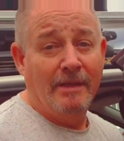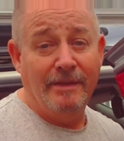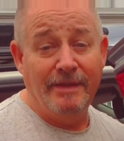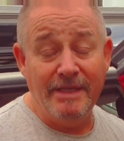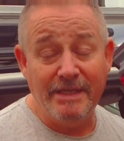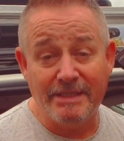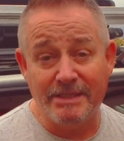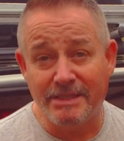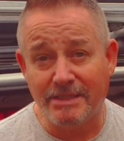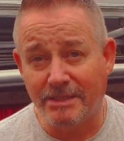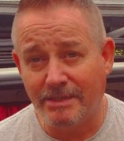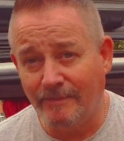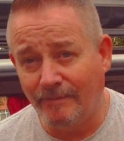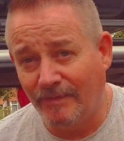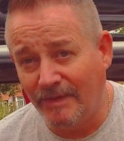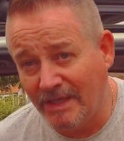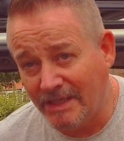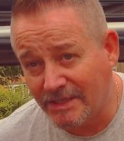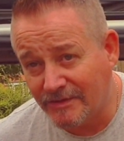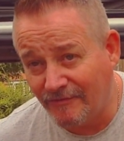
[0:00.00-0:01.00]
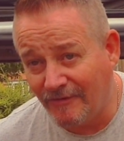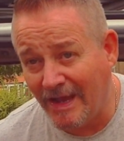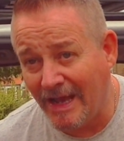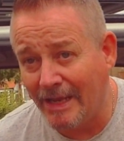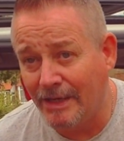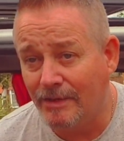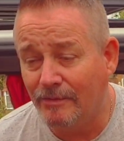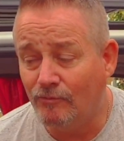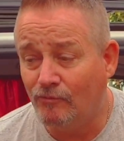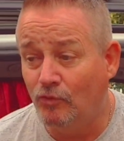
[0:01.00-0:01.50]
this
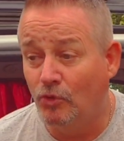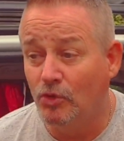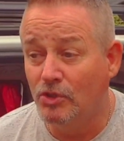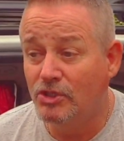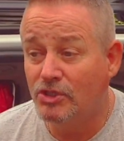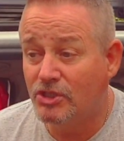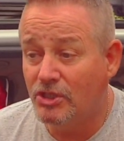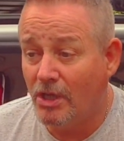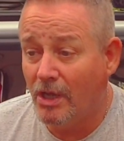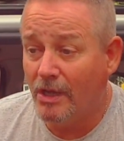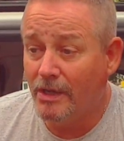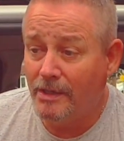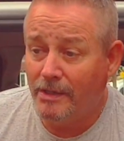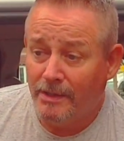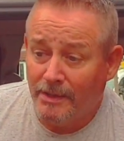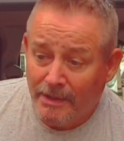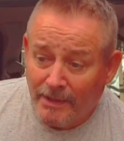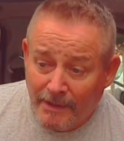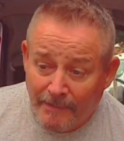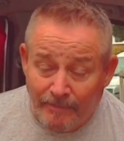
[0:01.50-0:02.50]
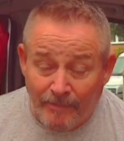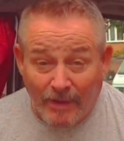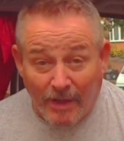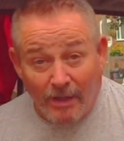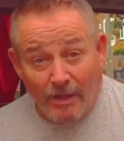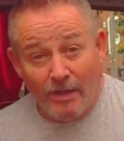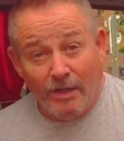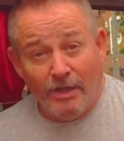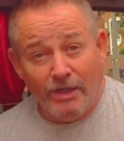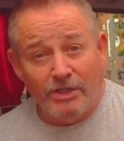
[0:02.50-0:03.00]
van runs on
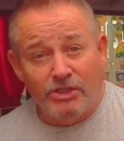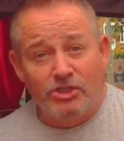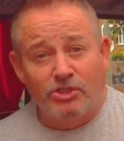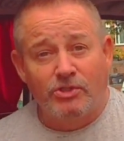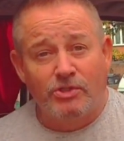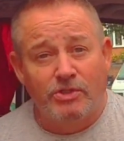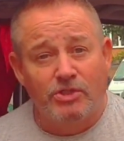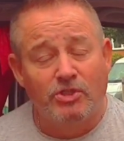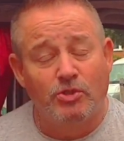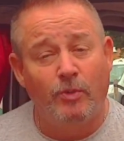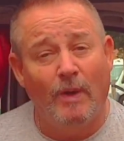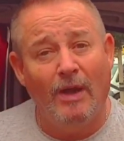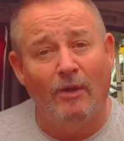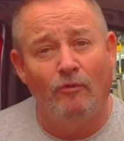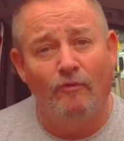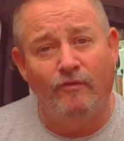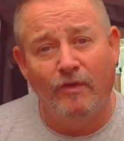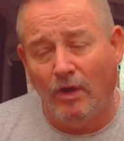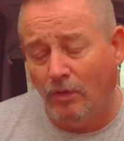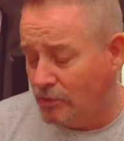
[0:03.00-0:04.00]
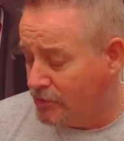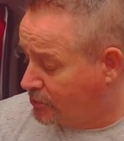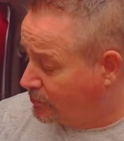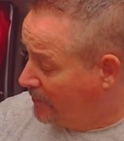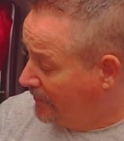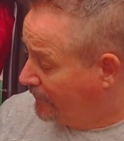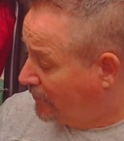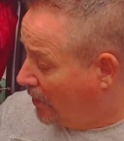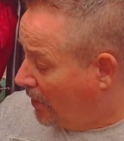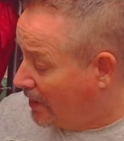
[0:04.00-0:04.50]
12 volts.
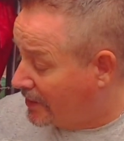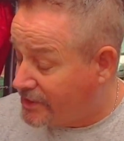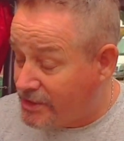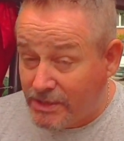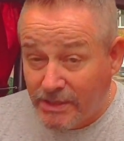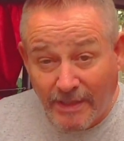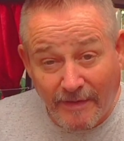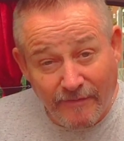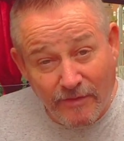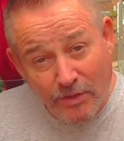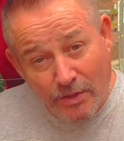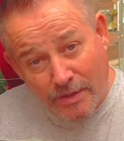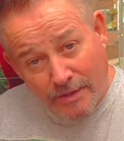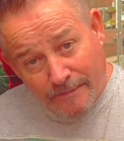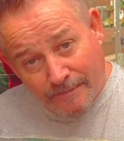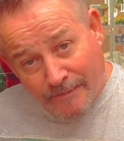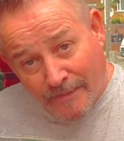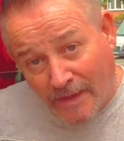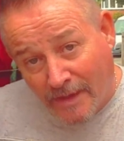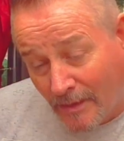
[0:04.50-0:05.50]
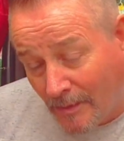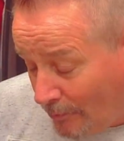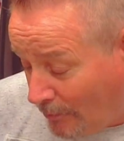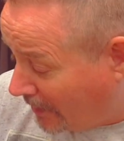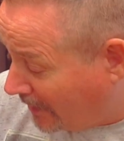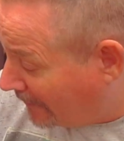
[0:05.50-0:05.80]
We've got, if you want to